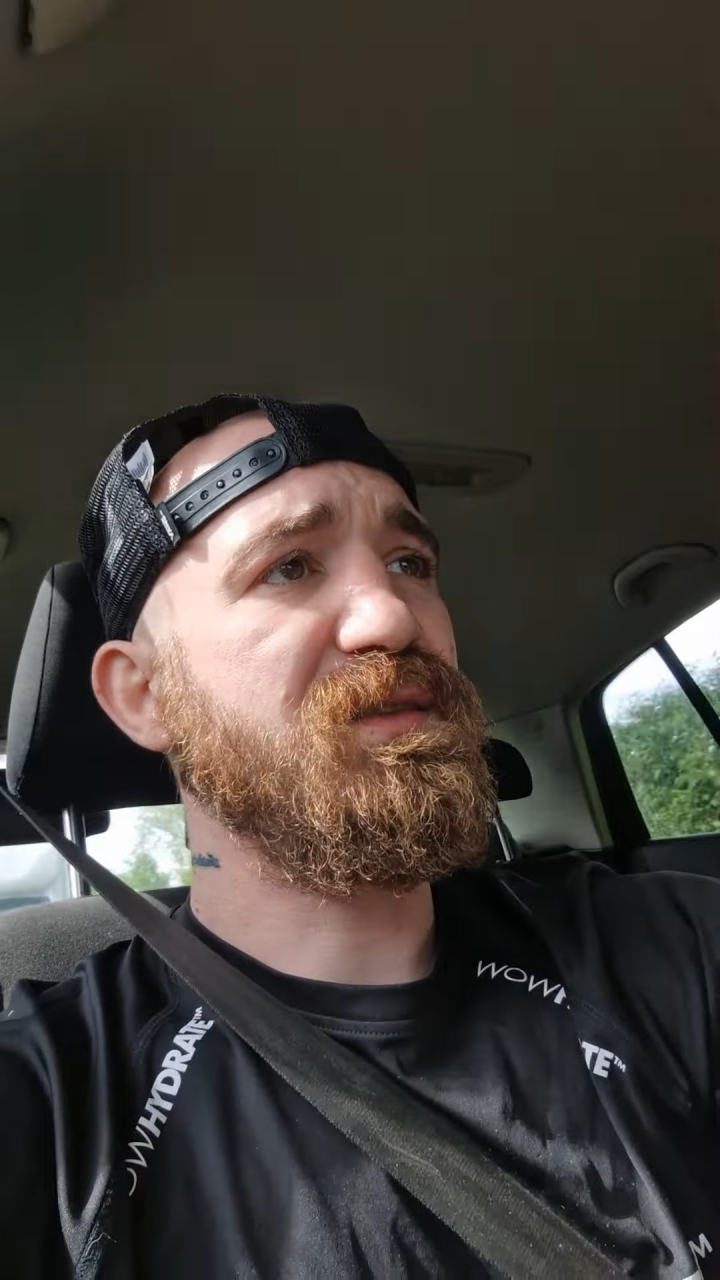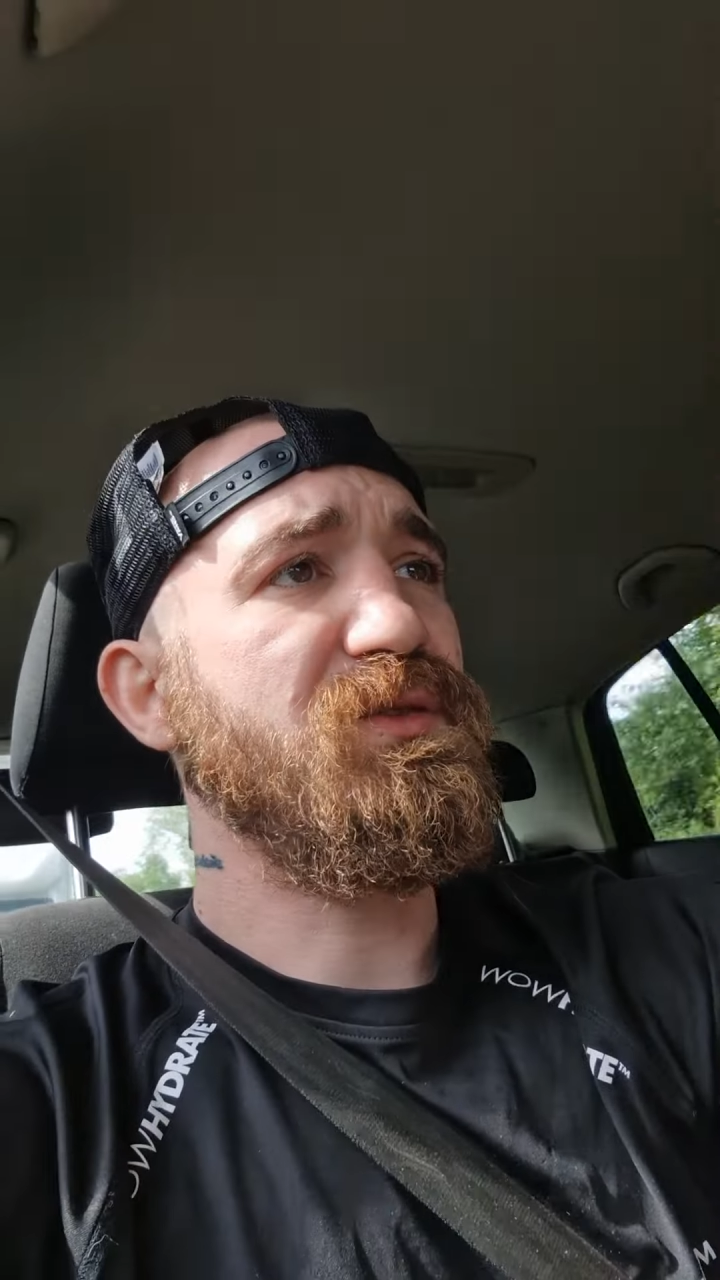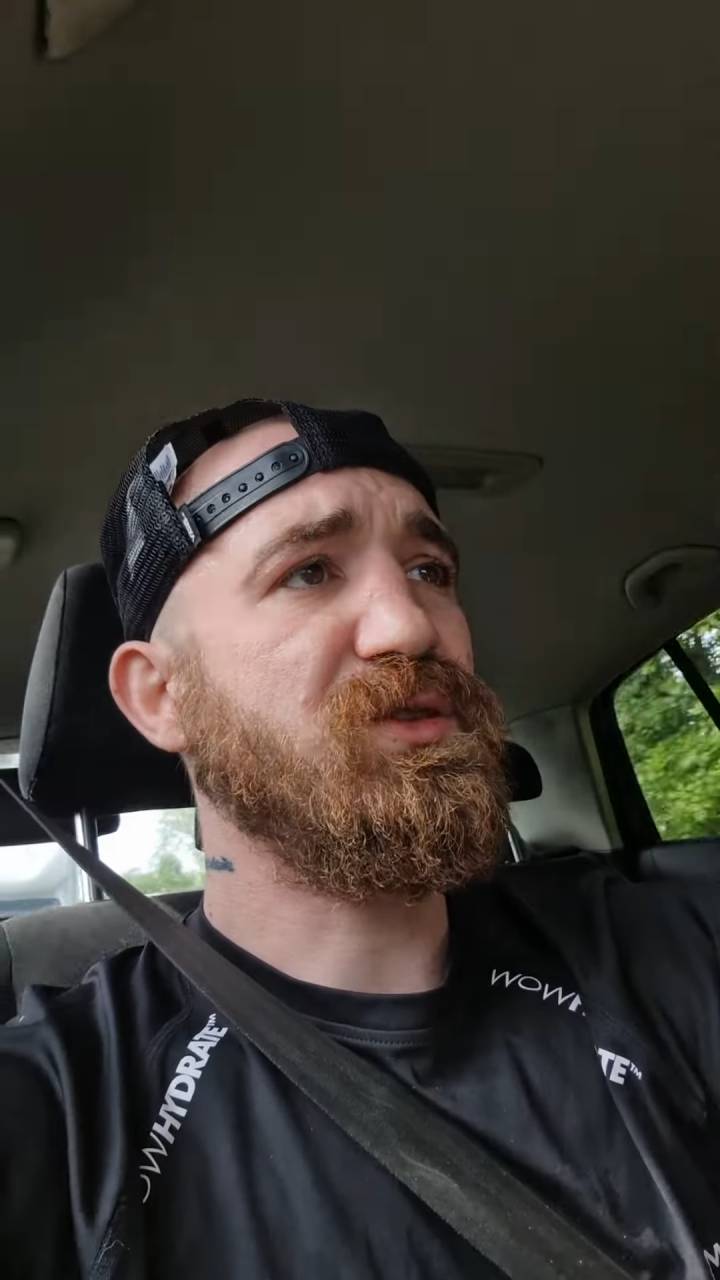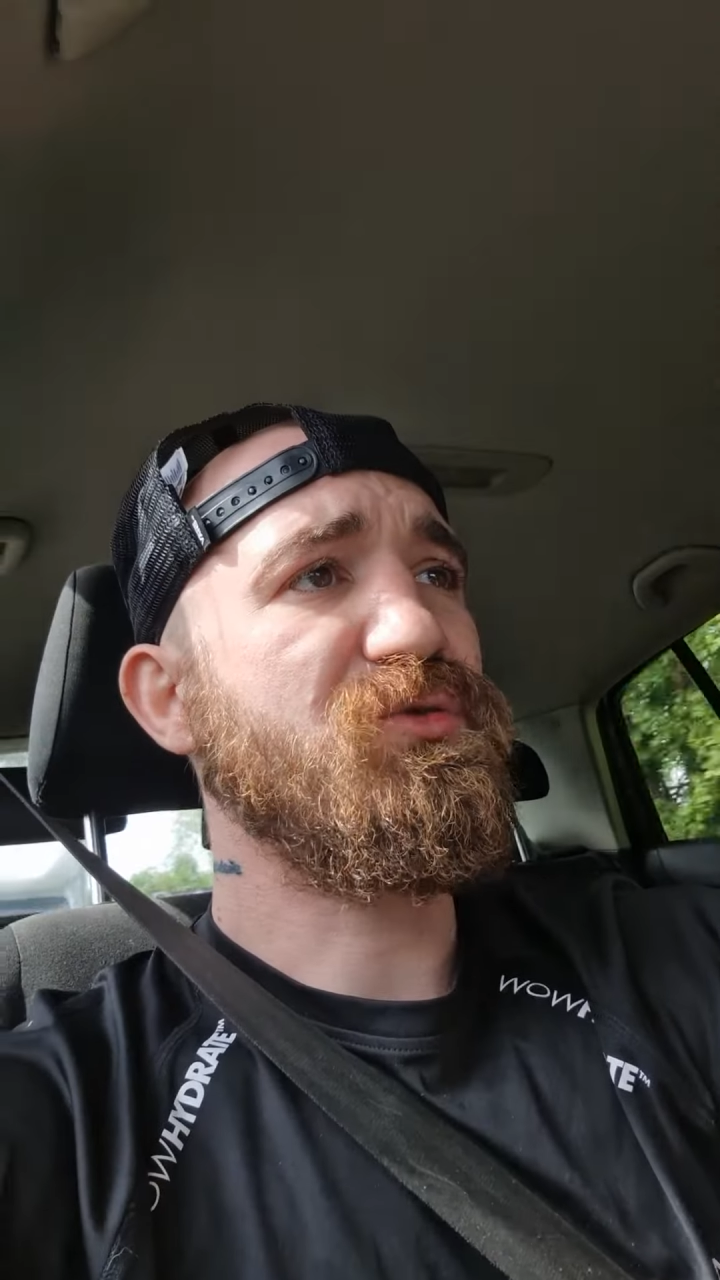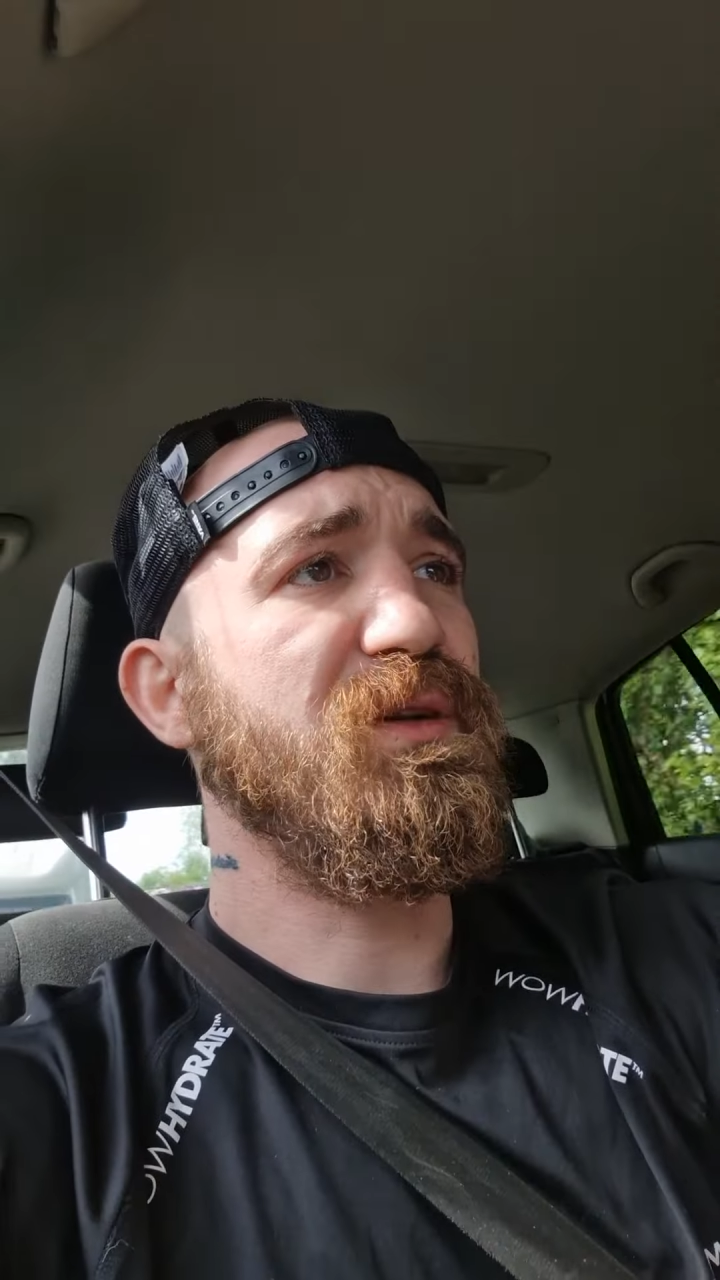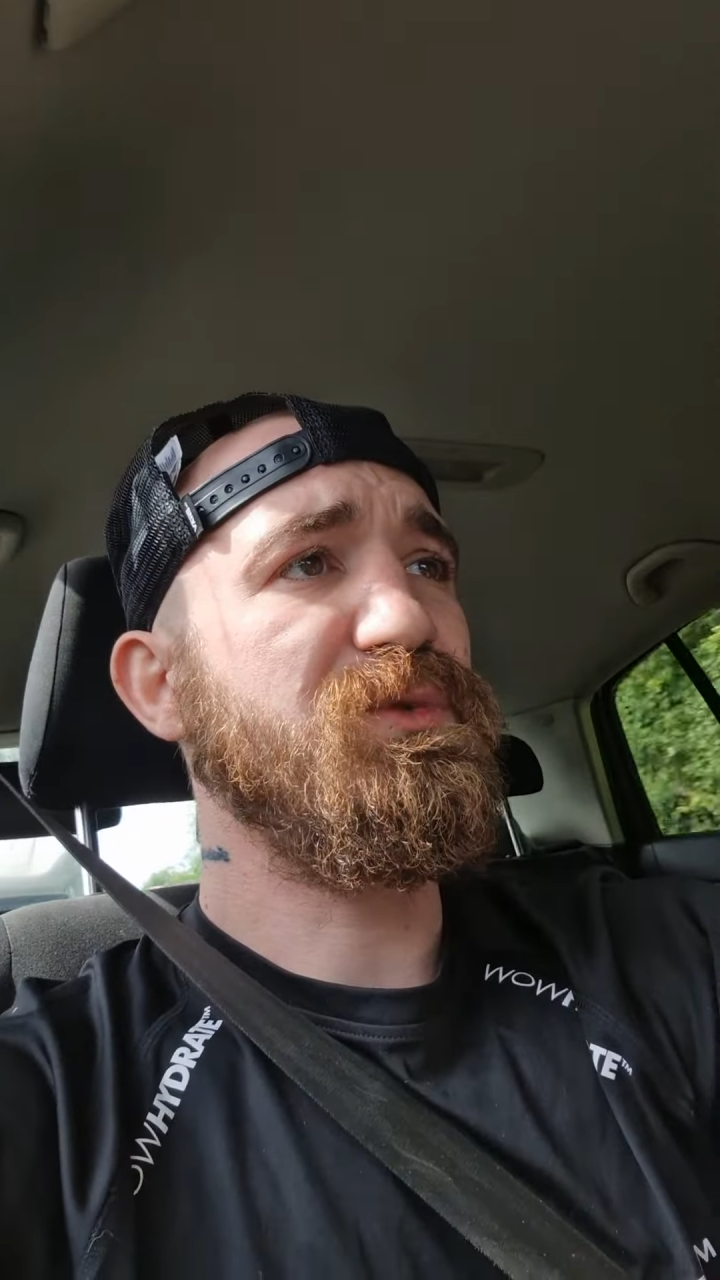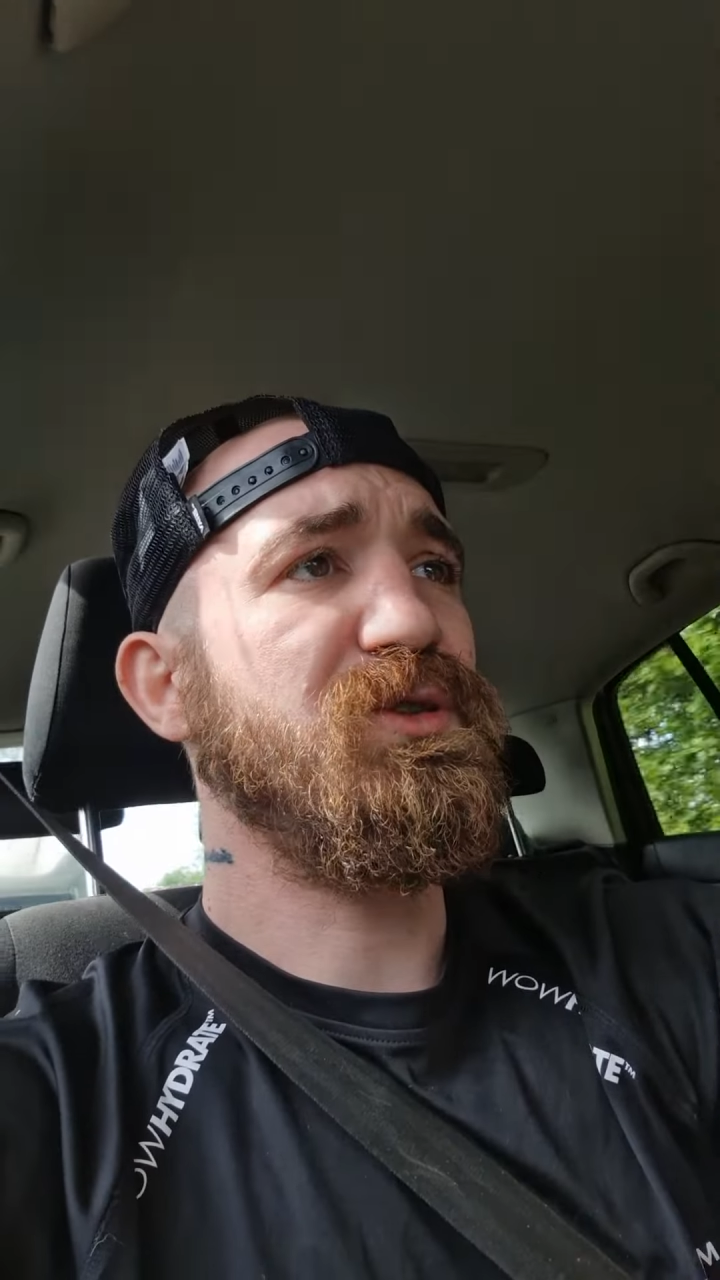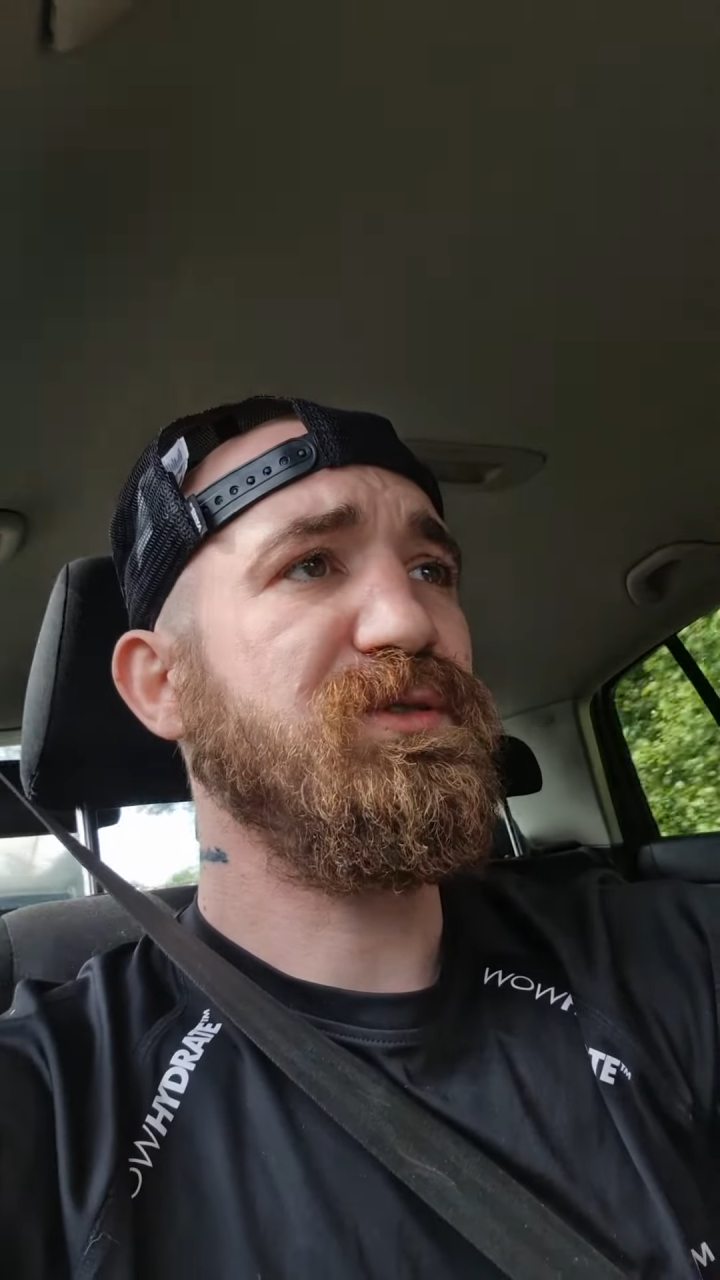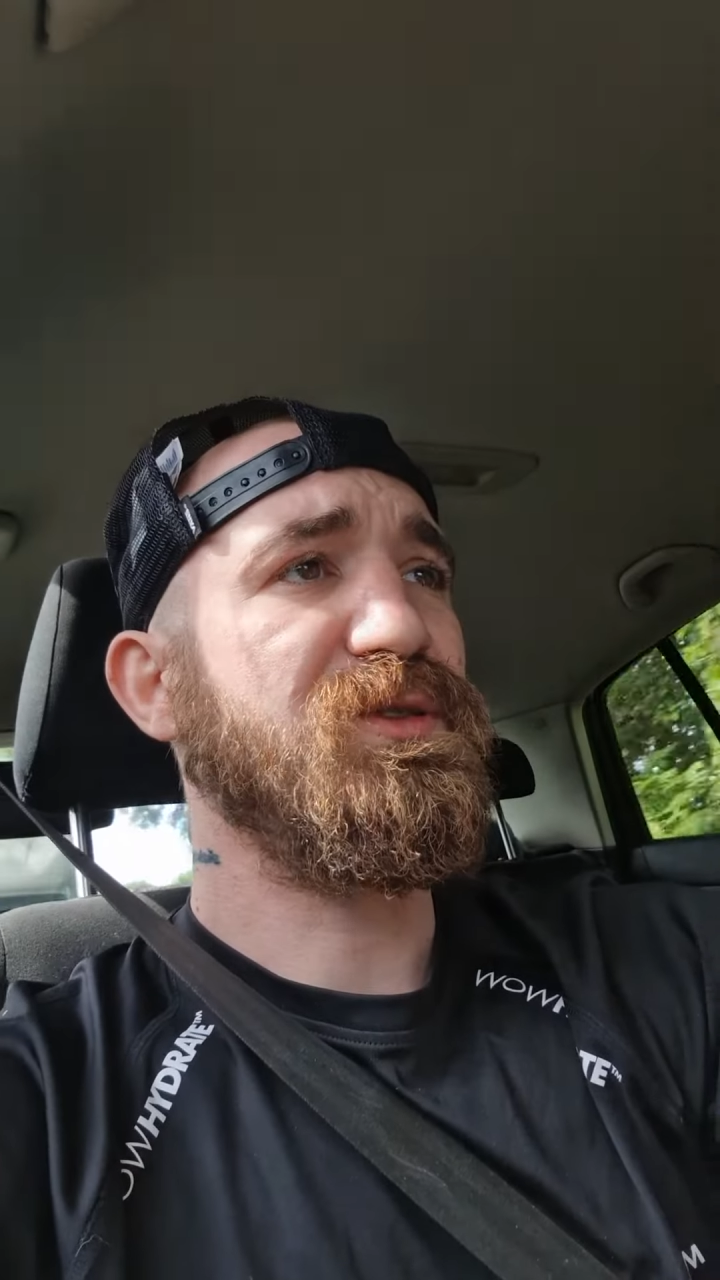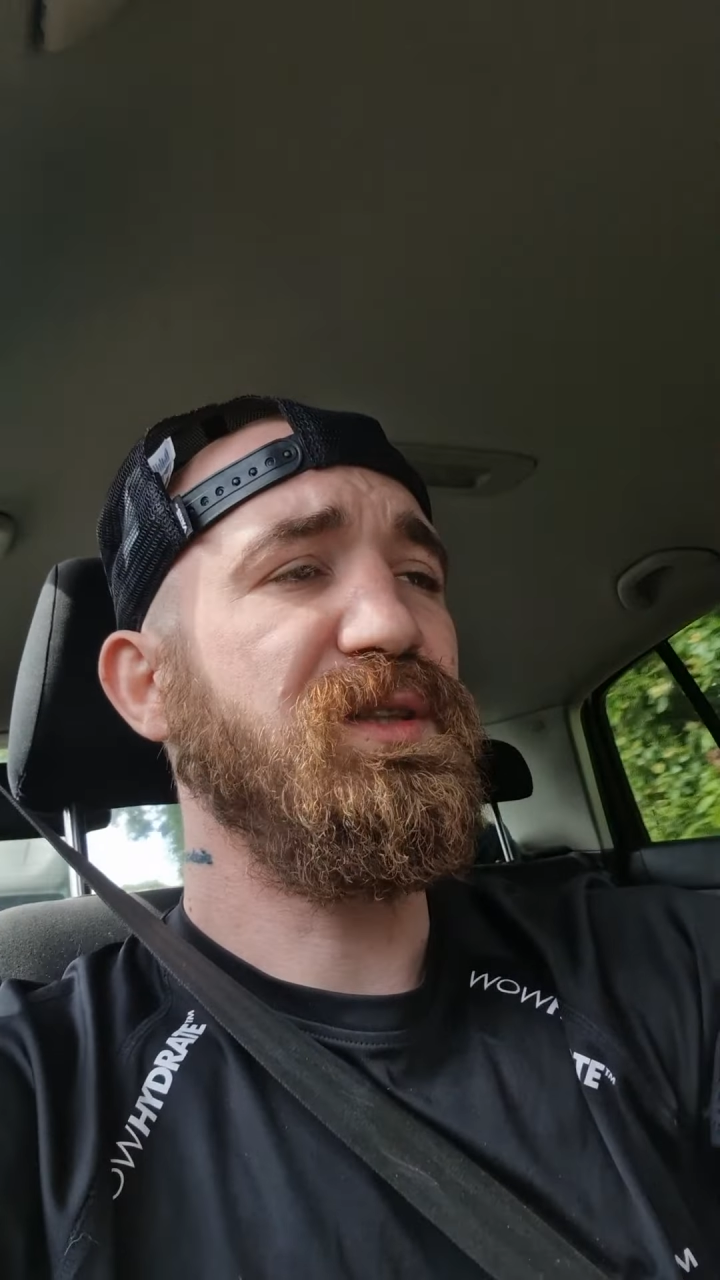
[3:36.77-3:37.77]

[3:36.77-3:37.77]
in the description